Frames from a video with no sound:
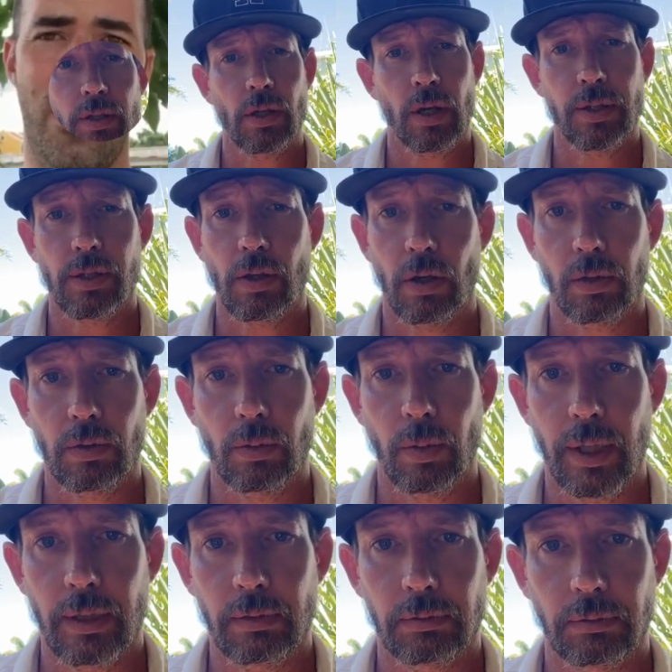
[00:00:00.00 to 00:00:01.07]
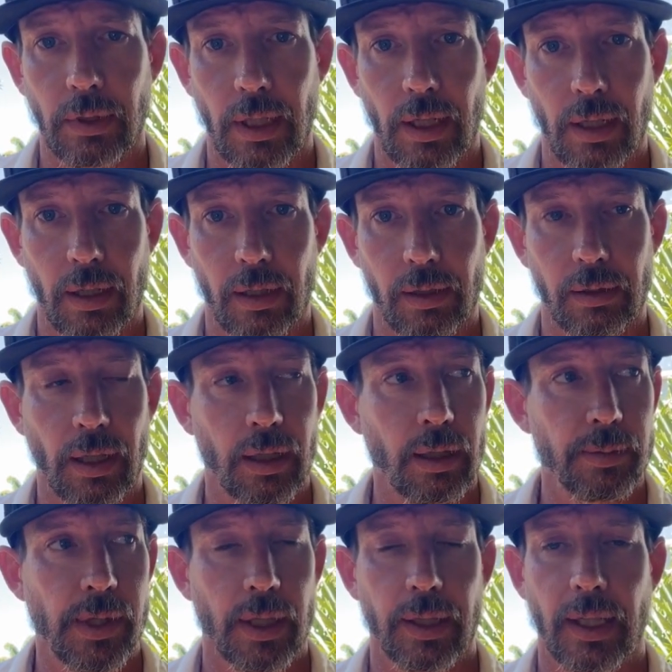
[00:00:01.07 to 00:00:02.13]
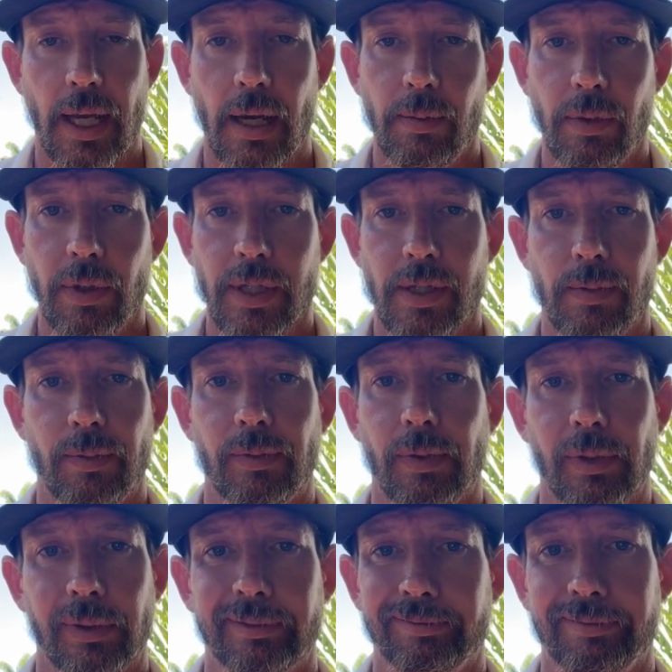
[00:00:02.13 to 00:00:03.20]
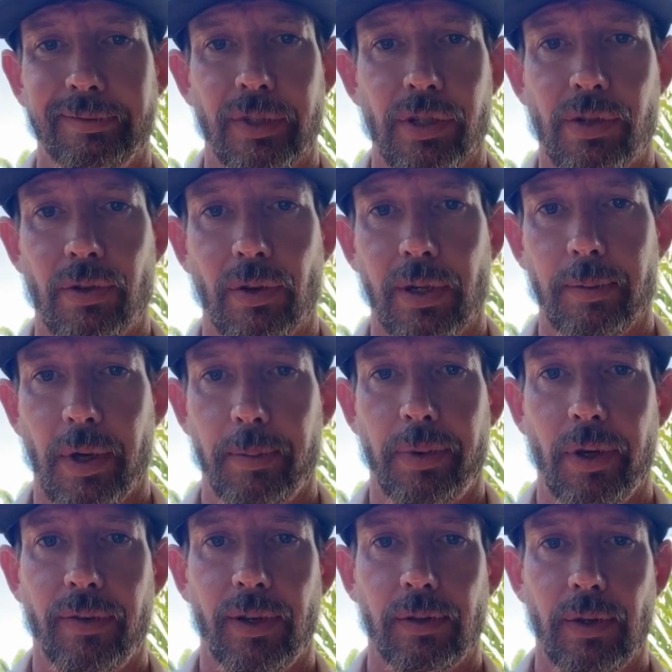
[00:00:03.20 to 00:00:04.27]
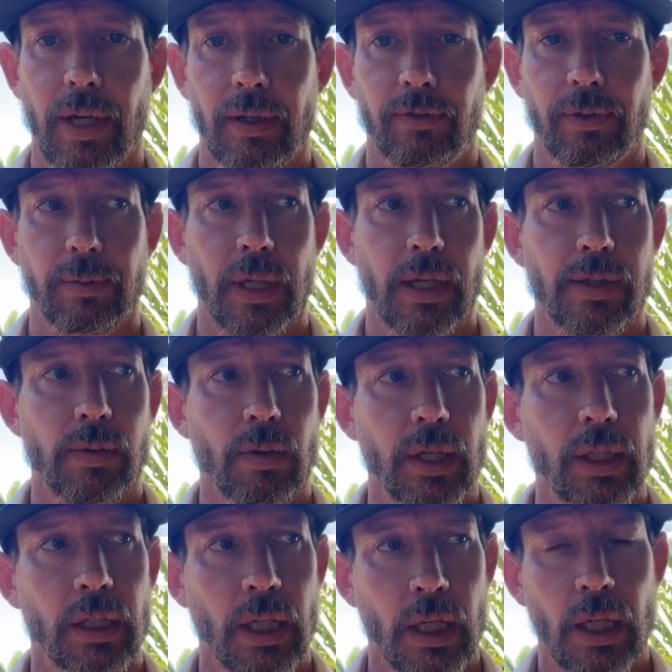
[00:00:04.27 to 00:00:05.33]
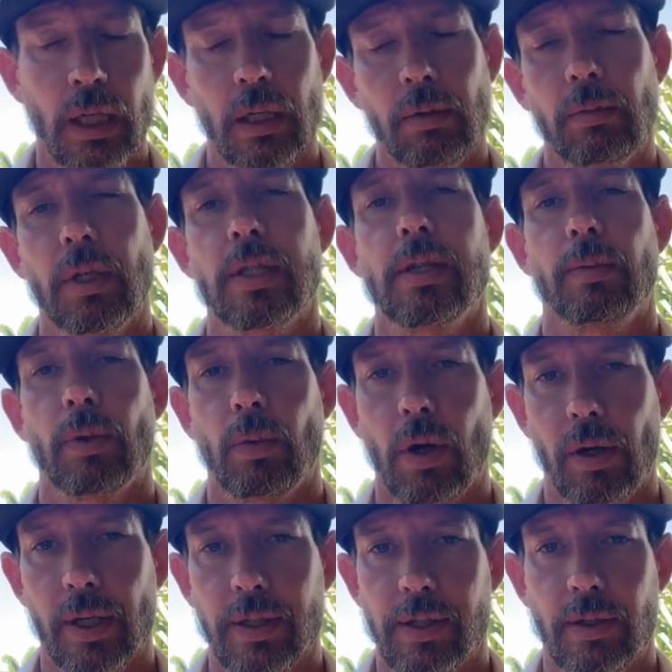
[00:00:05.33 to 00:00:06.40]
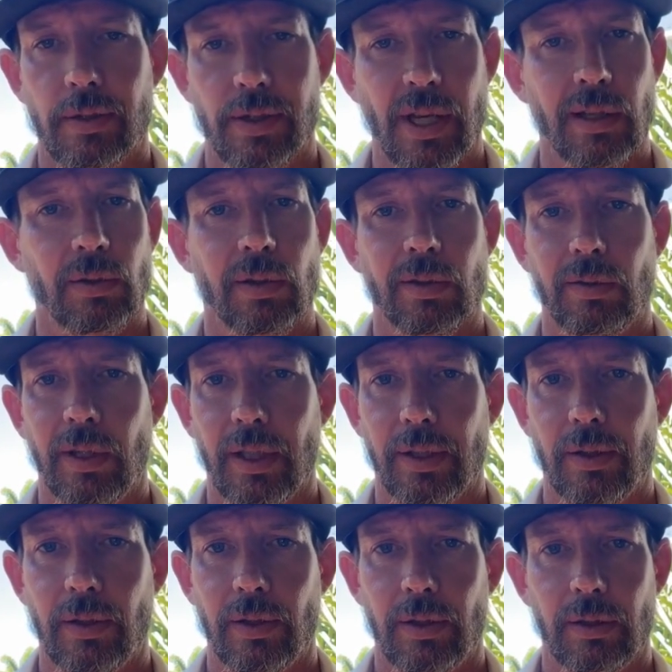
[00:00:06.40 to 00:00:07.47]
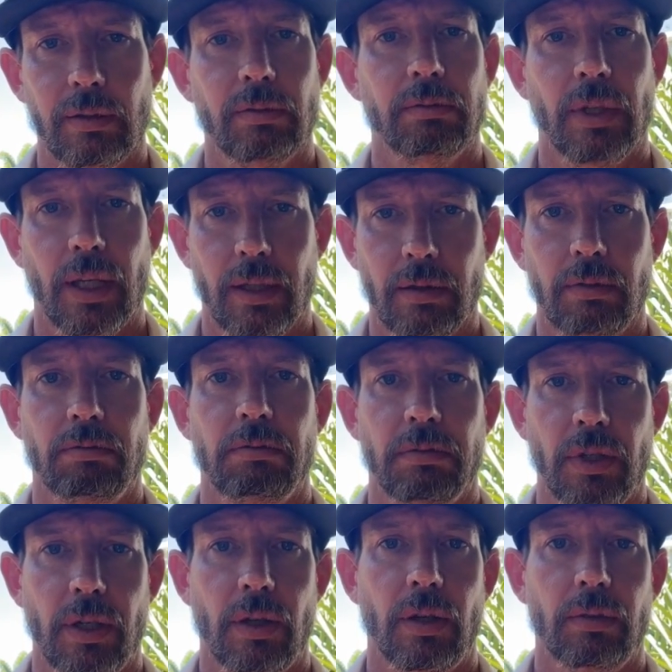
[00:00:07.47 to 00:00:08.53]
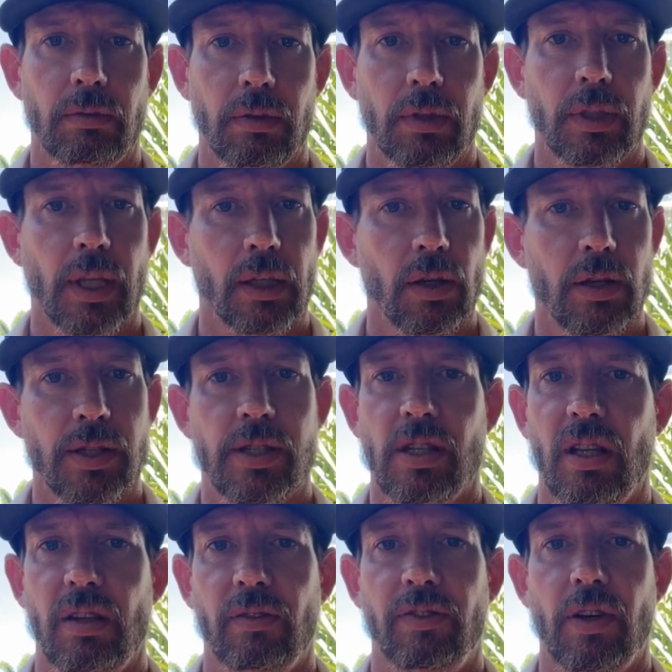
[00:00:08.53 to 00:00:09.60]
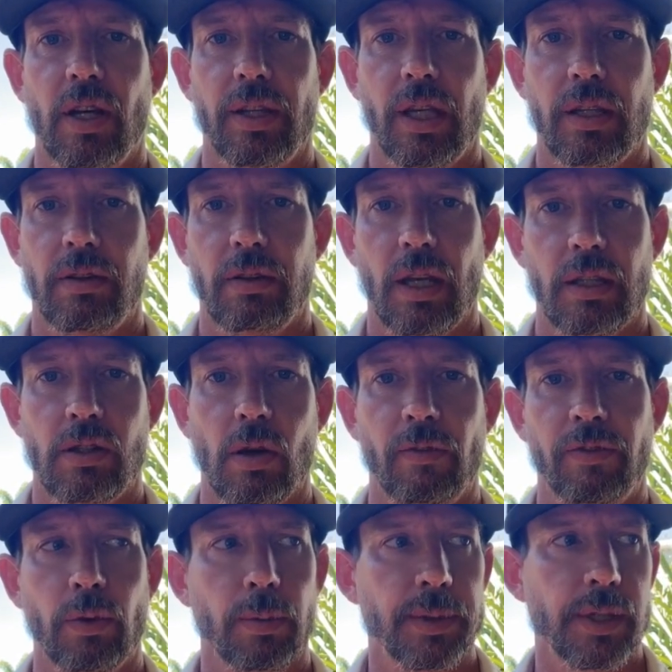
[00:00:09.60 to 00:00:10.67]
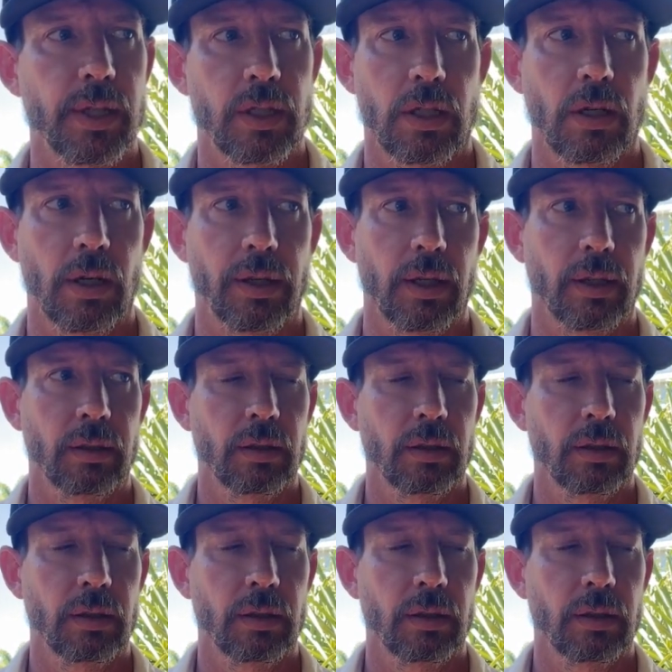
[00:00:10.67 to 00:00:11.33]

Titans got a good win and upset the Cowboys. Destroyed my perfect round from last week. I'm going to tip the Warriors because they're looking really good and you know they're going to solidify their top 4 position, I think.